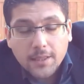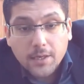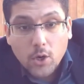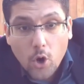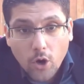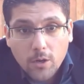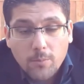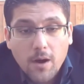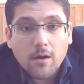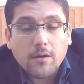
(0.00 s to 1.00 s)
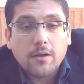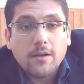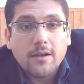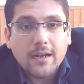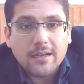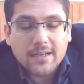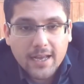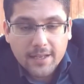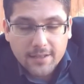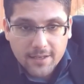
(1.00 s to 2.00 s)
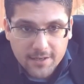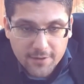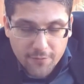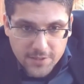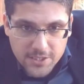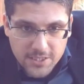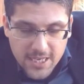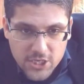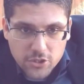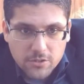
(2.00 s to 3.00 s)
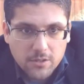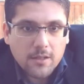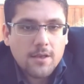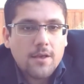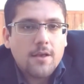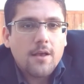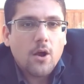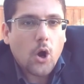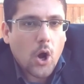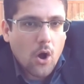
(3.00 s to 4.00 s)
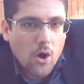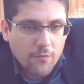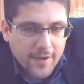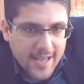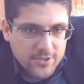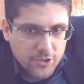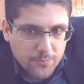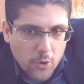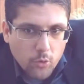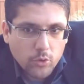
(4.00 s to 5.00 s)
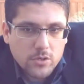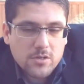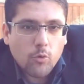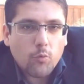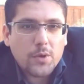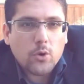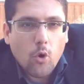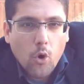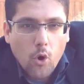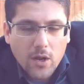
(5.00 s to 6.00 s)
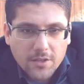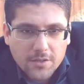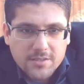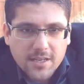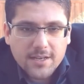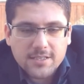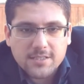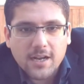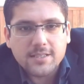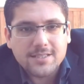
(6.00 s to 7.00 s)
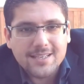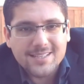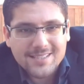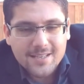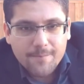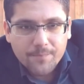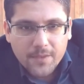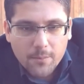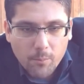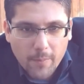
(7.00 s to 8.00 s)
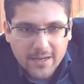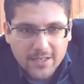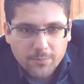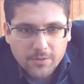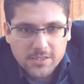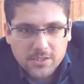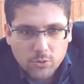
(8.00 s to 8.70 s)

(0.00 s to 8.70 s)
The hallmark, the, the differentiation of case report with all other study designs is multiple